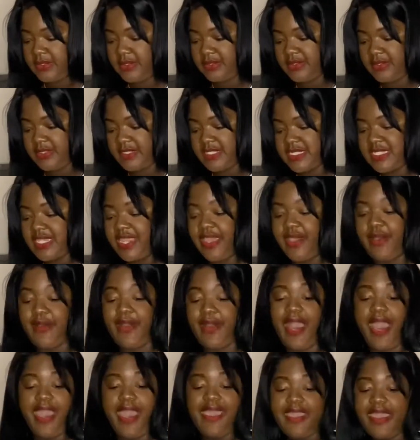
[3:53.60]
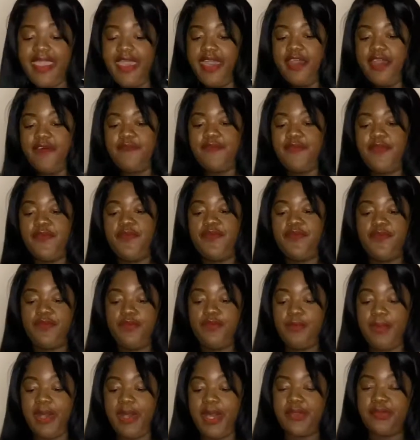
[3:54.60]
Now I have the full
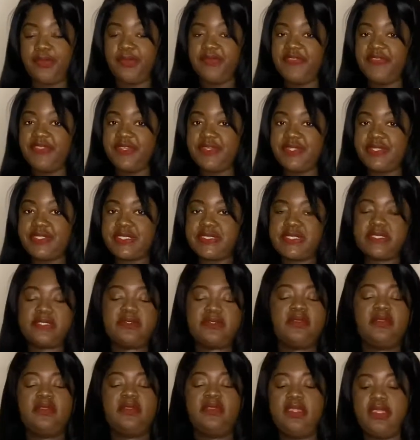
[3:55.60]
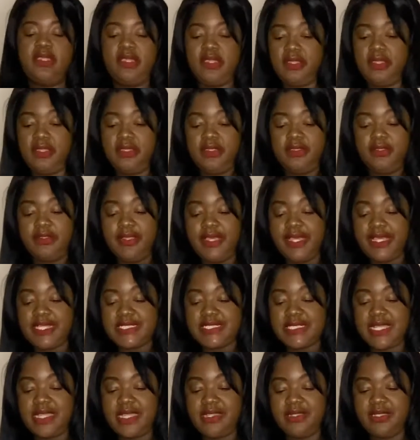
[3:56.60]
bottle of this. You guys,
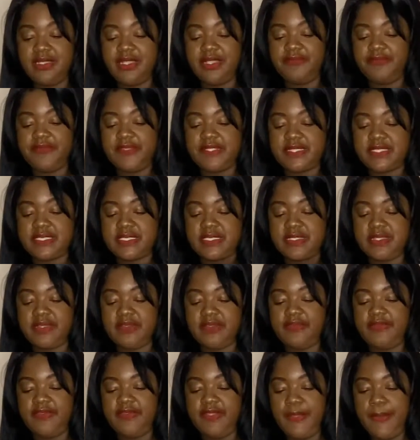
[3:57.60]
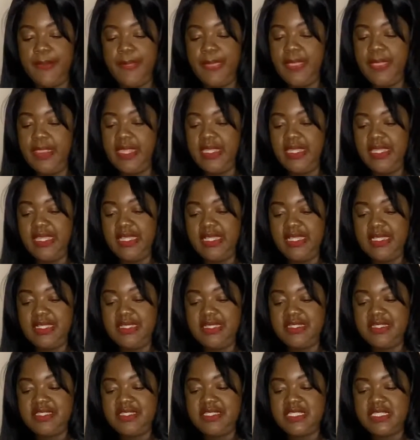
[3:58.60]
I love this stuff.
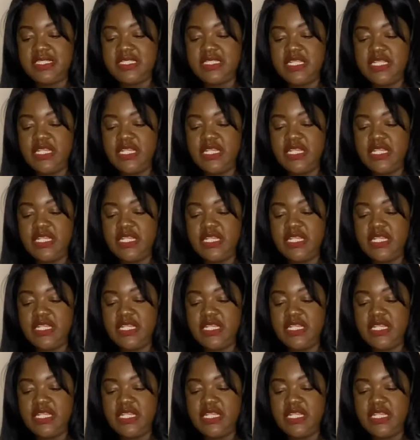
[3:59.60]
It